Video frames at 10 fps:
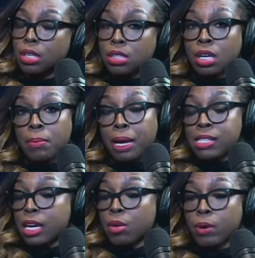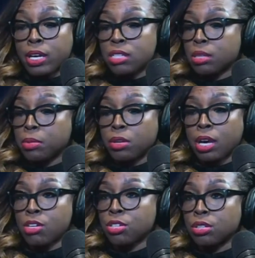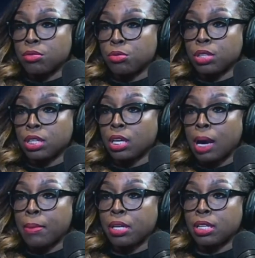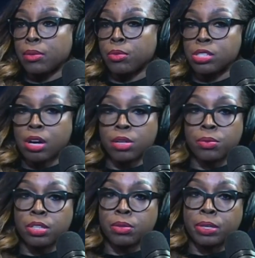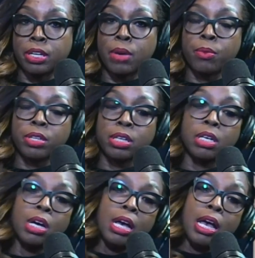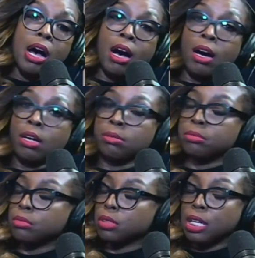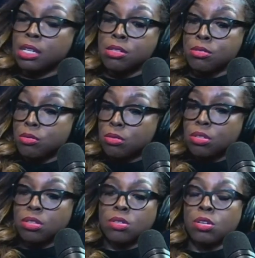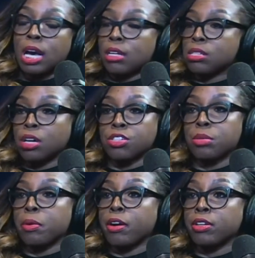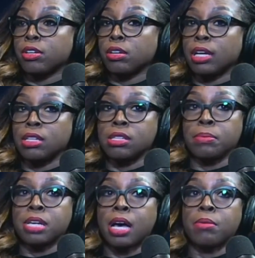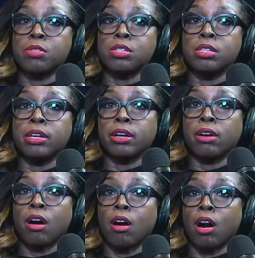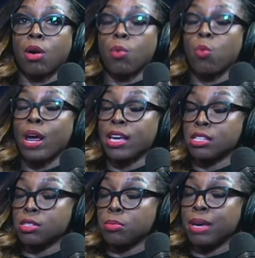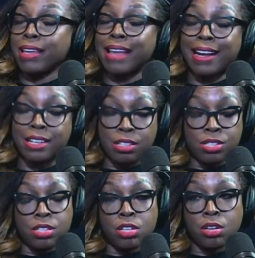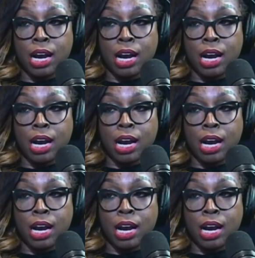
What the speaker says: Yeah, my takeaway is communication, really. I mean, and that we started with it, we can end with it. It's, you got to talk to your partner. And sometimes there are ways to make that easier.